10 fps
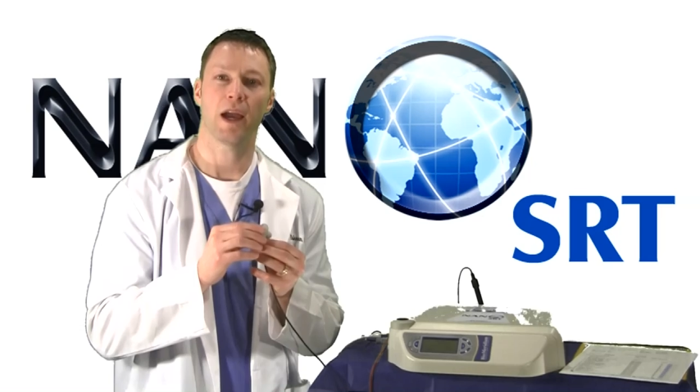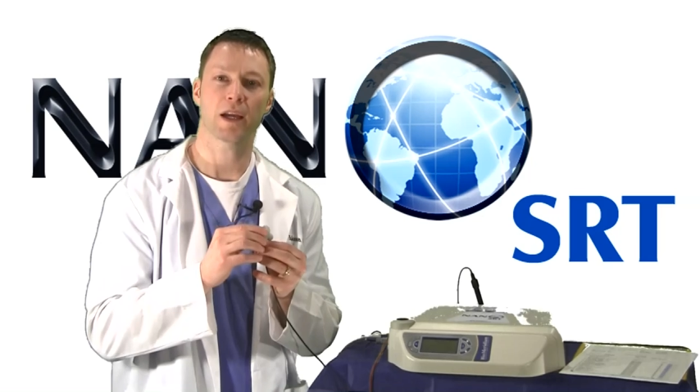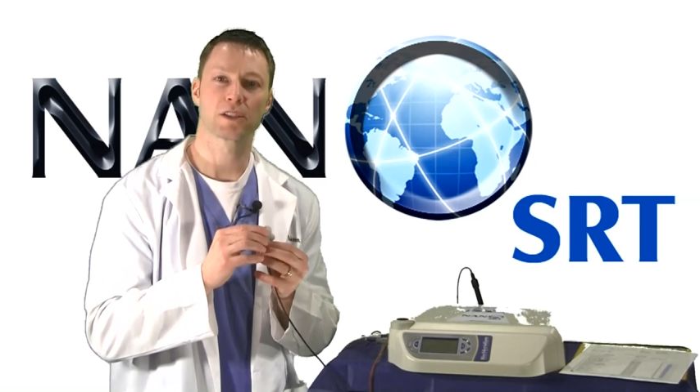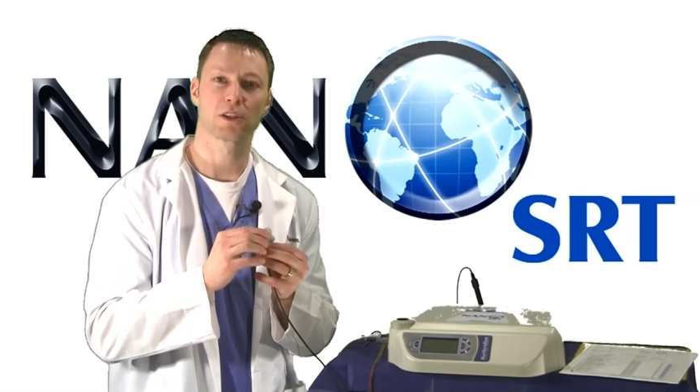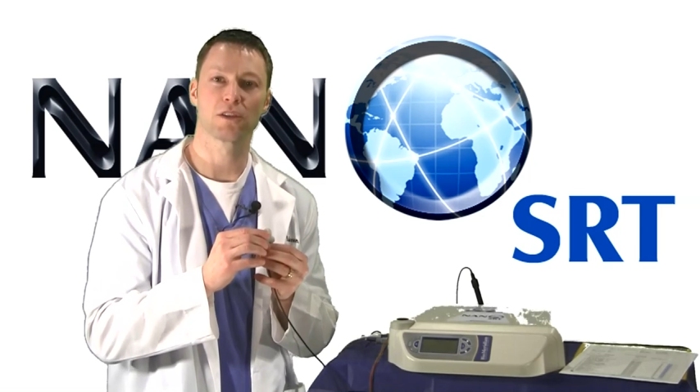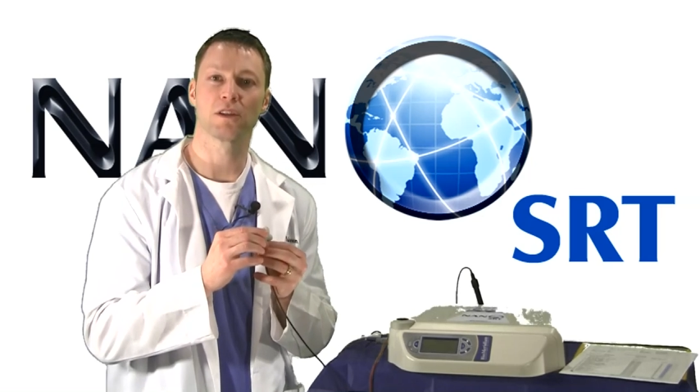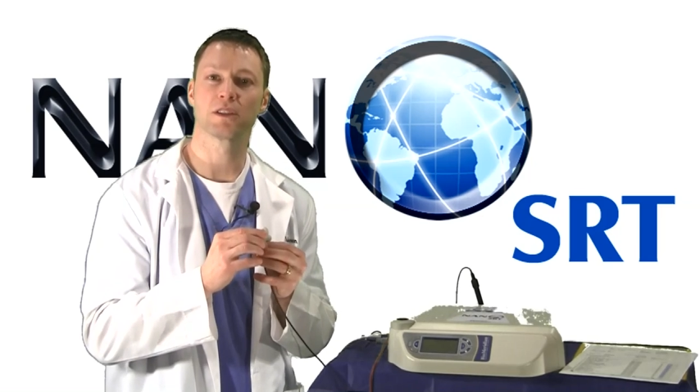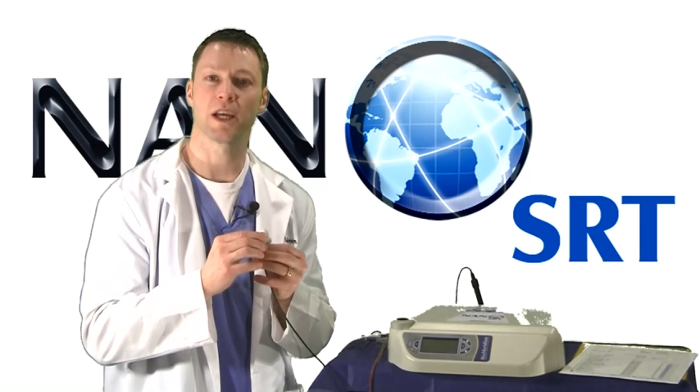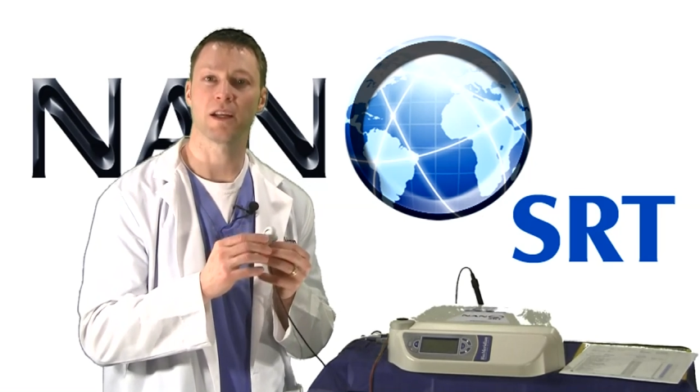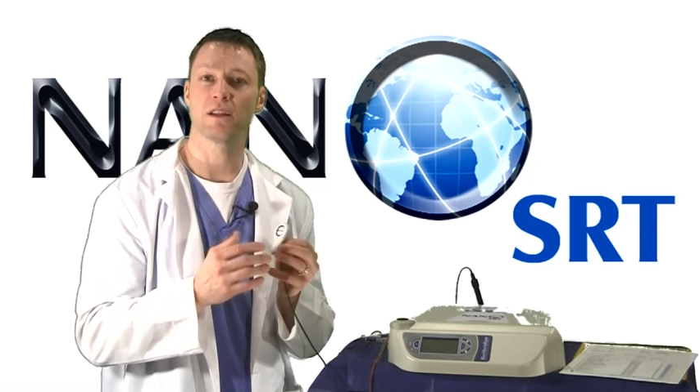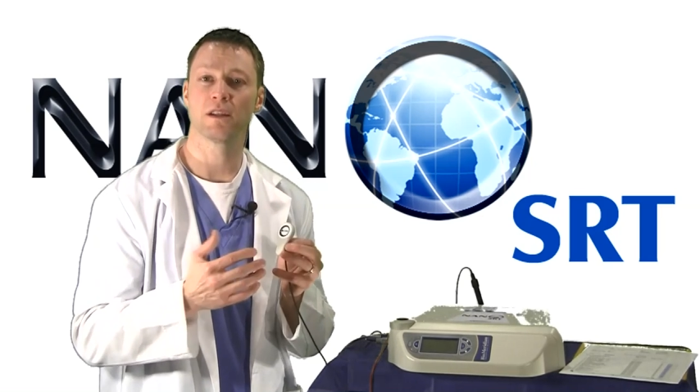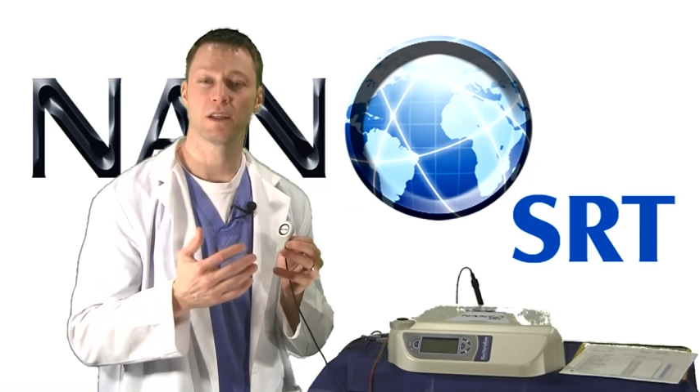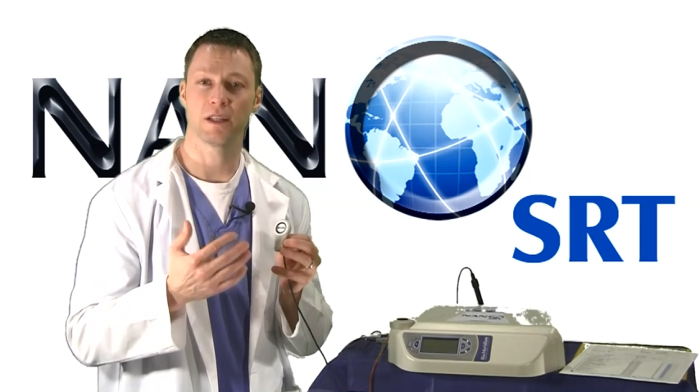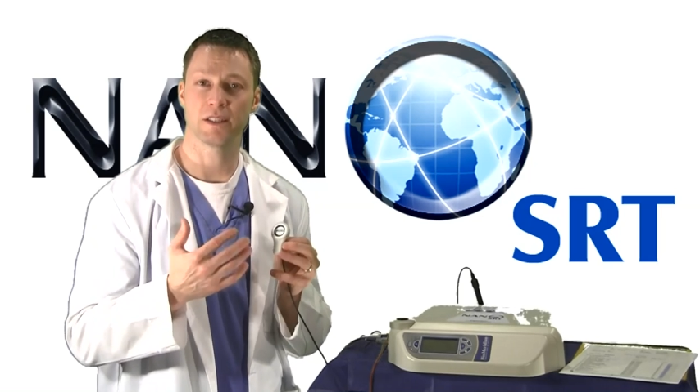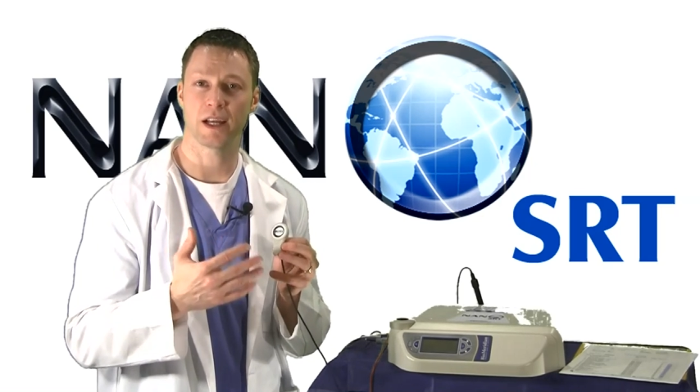external
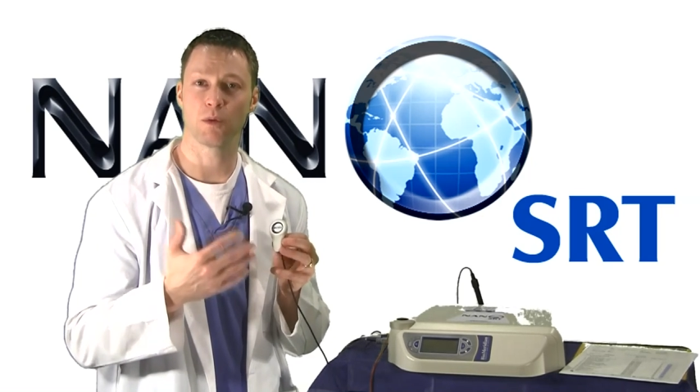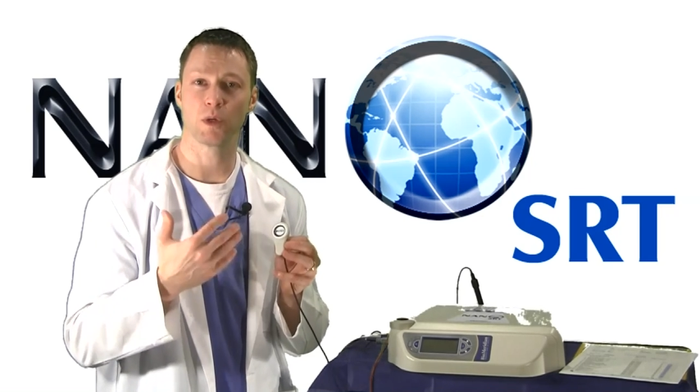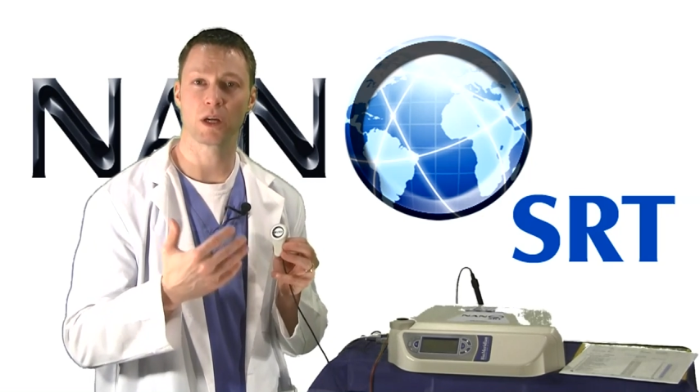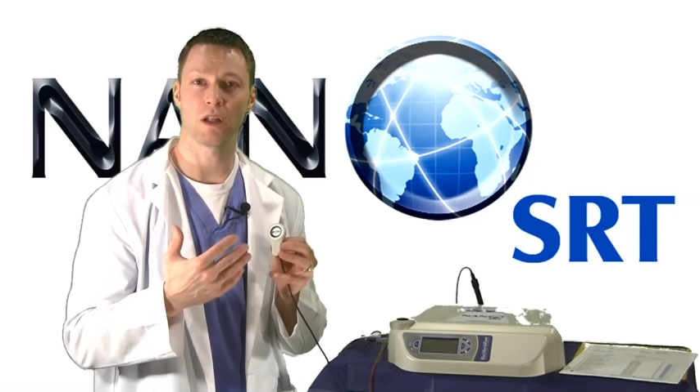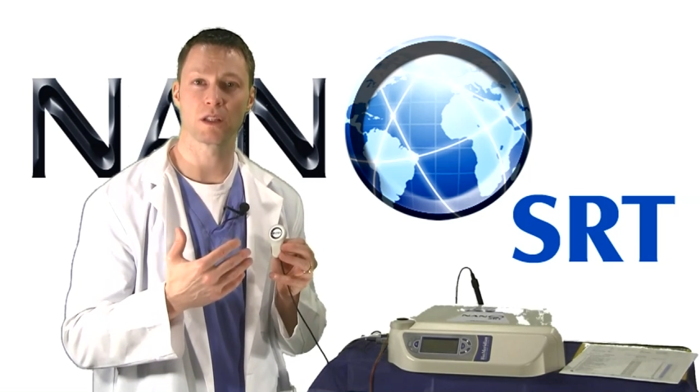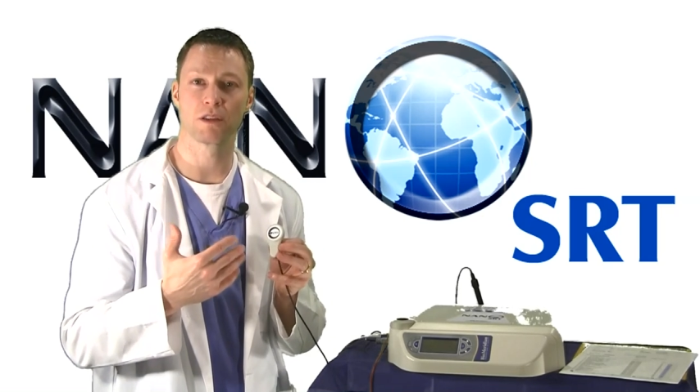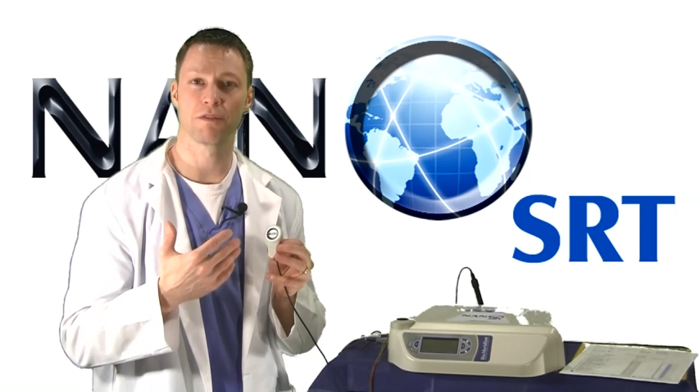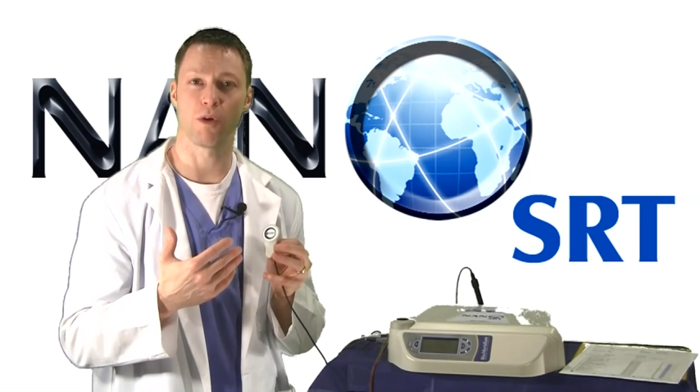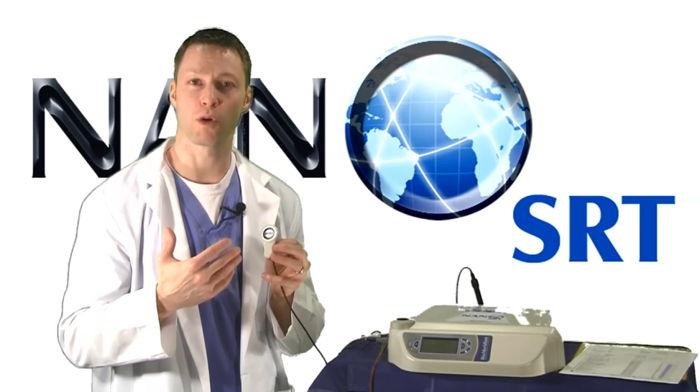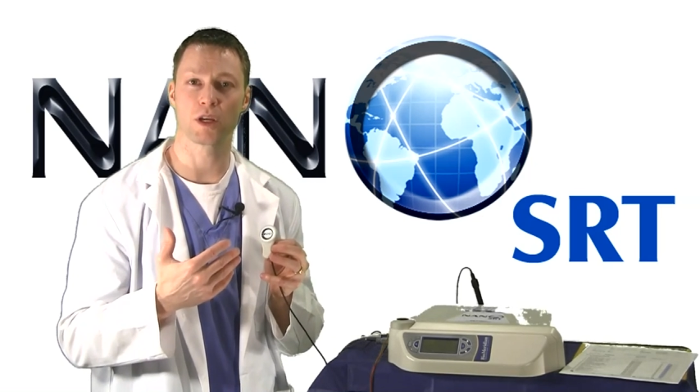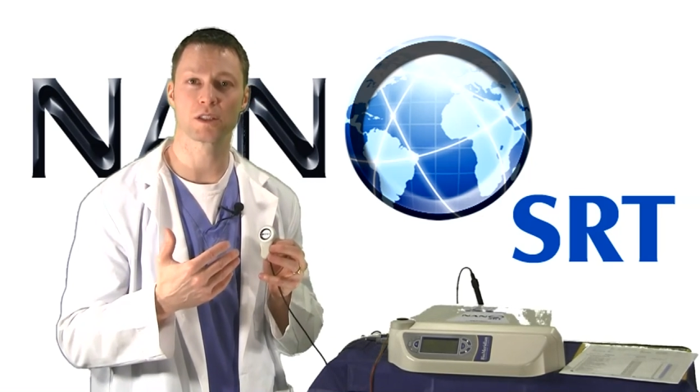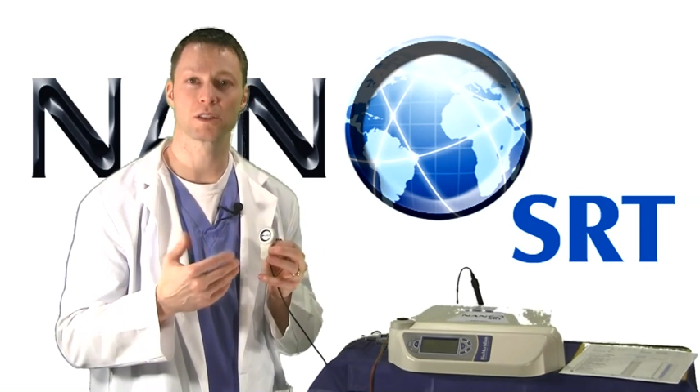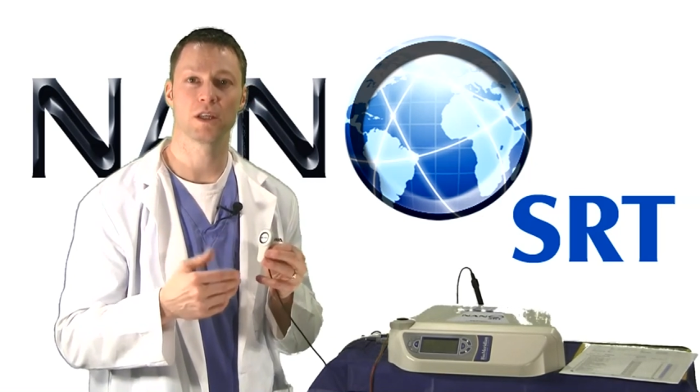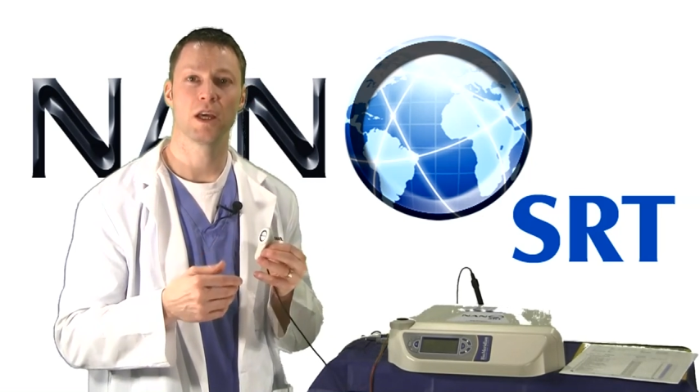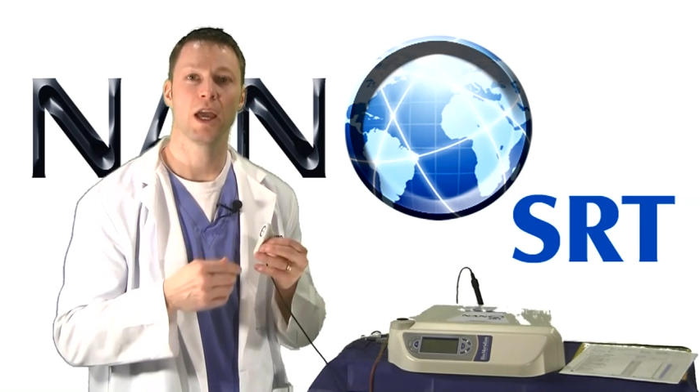antenna, we call it the focus,